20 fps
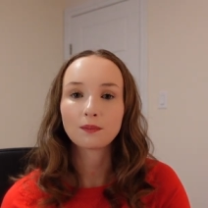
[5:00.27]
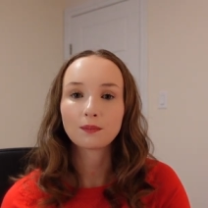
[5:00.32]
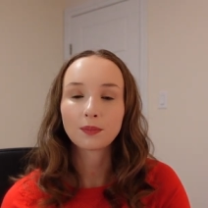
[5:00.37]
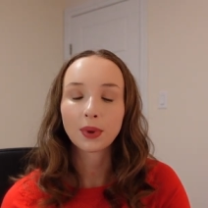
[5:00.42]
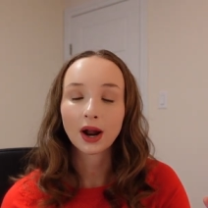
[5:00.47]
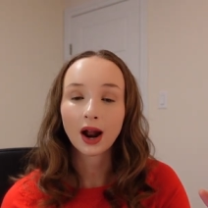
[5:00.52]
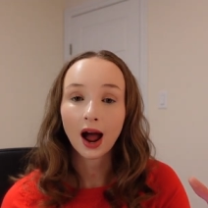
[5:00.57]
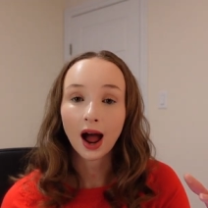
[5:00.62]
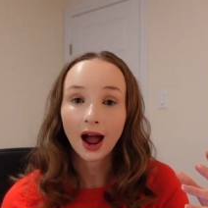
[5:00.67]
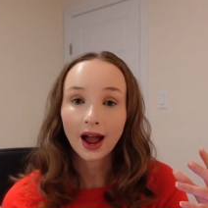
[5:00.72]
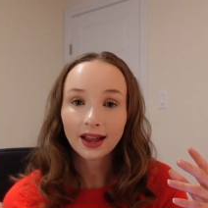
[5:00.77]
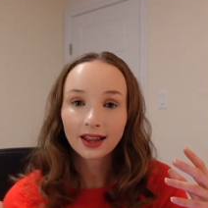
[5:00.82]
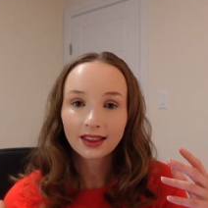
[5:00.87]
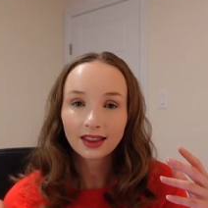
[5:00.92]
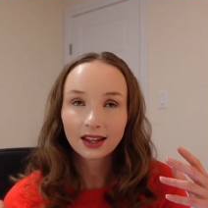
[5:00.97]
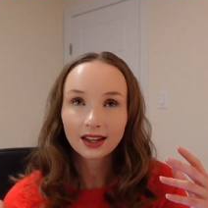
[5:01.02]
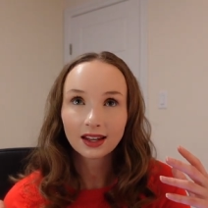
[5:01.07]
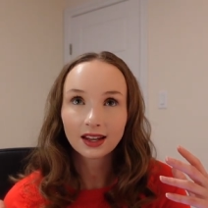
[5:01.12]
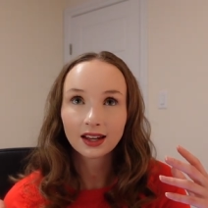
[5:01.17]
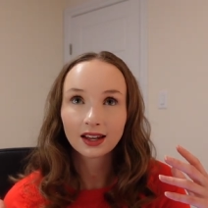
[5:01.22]
But I
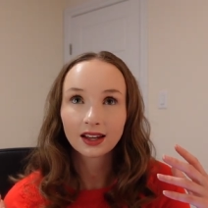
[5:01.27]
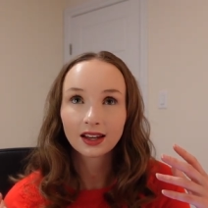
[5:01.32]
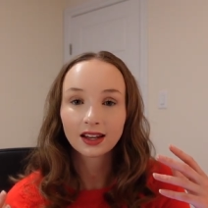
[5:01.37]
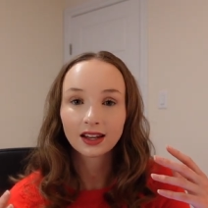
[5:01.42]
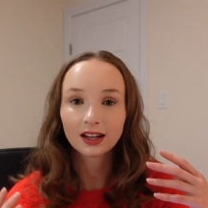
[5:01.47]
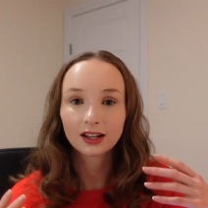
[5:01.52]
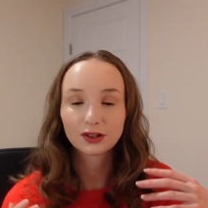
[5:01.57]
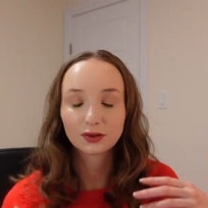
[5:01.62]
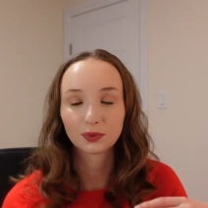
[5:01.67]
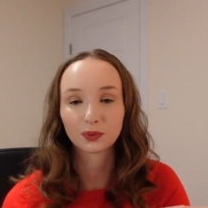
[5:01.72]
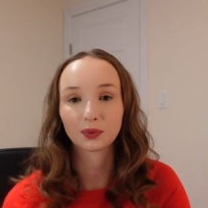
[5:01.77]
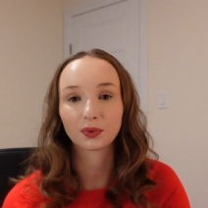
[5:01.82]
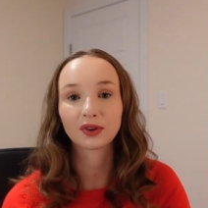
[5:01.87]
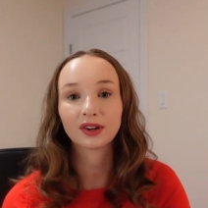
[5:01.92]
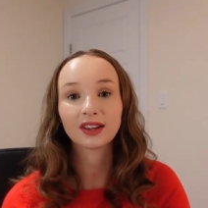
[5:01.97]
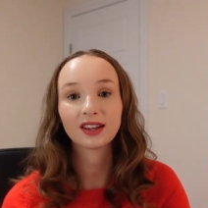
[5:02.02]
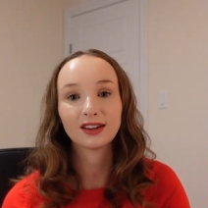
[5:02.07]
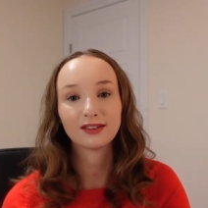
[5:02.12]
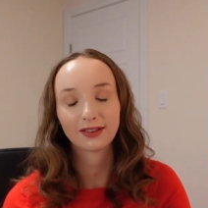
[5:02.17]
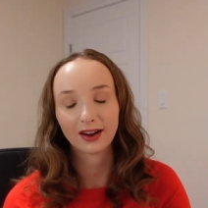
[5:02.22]
think it's
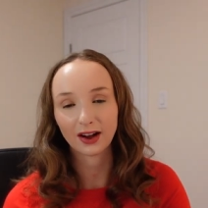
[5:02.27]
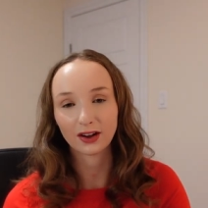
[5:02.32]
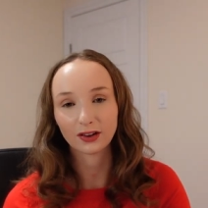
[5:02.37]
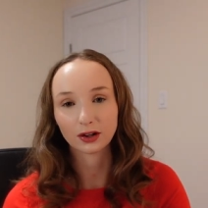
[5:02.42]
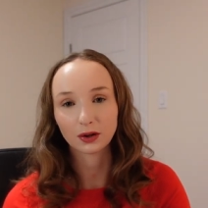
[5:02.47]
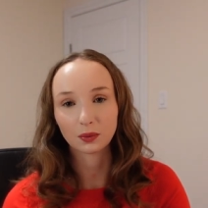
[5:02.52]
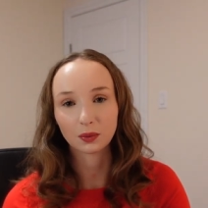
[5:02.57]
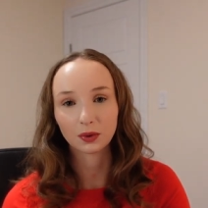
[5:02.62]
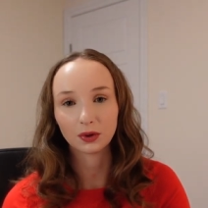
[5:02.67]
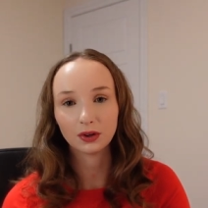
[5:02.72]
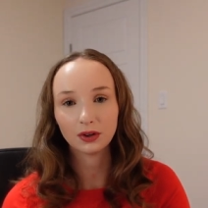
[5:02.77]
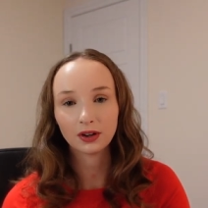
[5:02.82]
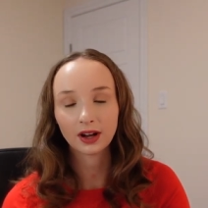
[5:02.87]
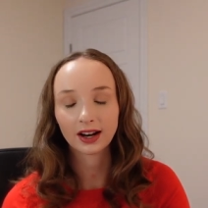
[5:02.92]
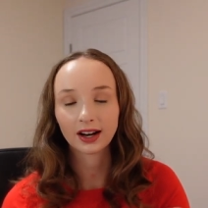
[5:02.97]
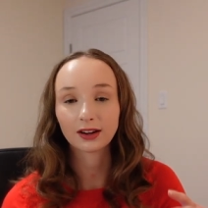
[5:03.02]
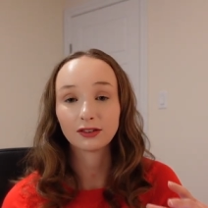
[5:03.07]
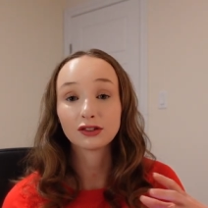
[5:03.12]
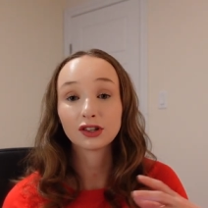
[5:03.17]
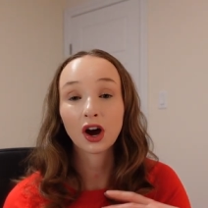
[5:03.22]
really valuable,
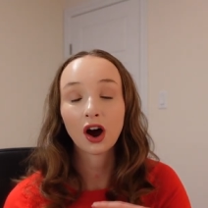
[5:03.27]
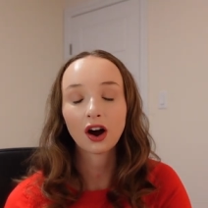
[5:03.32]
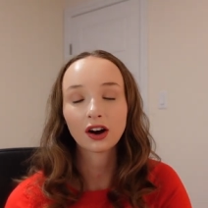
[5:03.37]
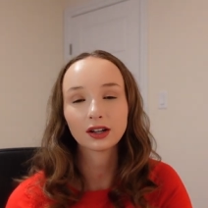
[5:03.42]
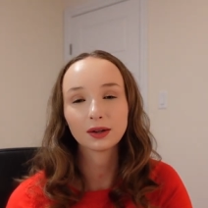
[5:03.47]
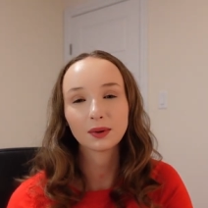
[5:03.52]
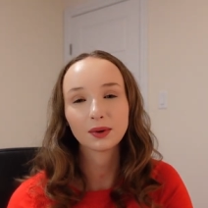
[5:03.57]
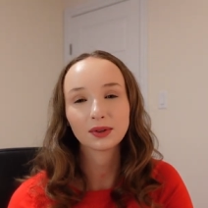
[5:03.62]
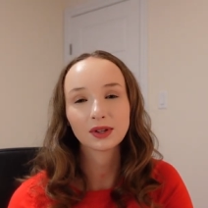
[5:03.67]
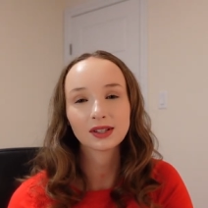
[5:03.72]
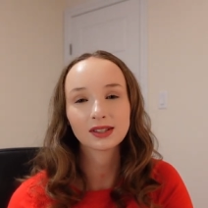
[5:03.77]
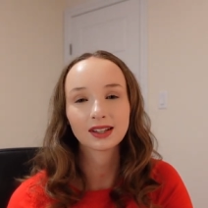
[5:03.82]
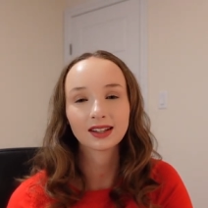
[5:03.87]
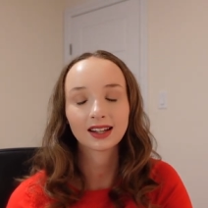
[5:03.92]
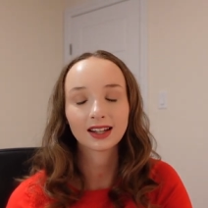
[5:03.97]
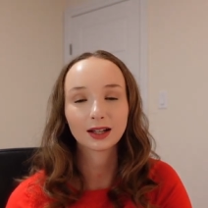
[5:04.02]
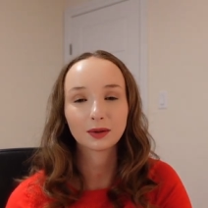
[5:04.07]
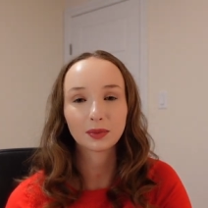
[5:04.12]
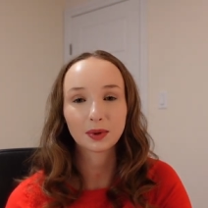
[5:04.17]
and I've talked about this a little